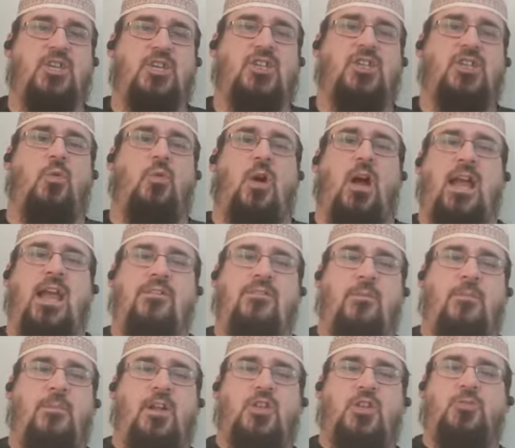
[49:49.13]
So I have
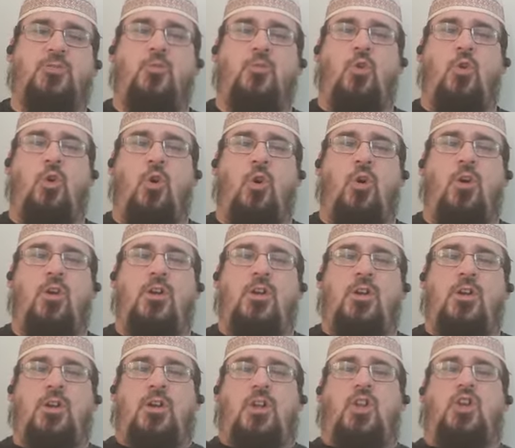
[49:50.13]
a much more
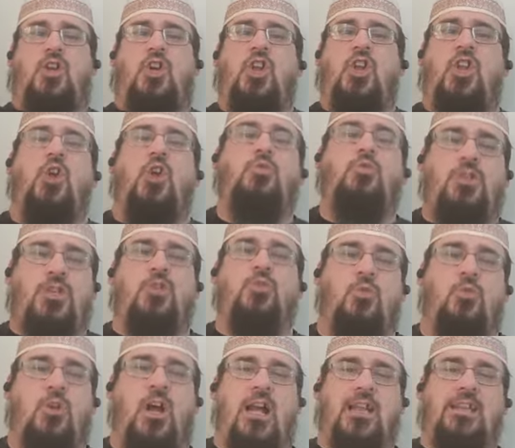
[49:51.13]

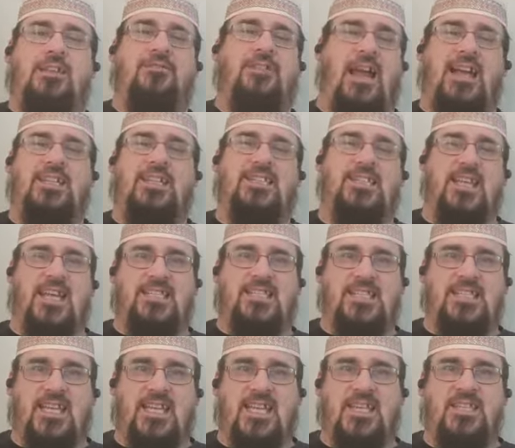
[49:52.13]
colloquial kind of accent as
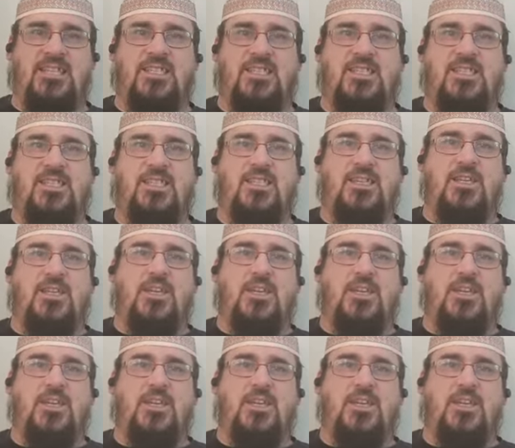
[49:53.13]
it is.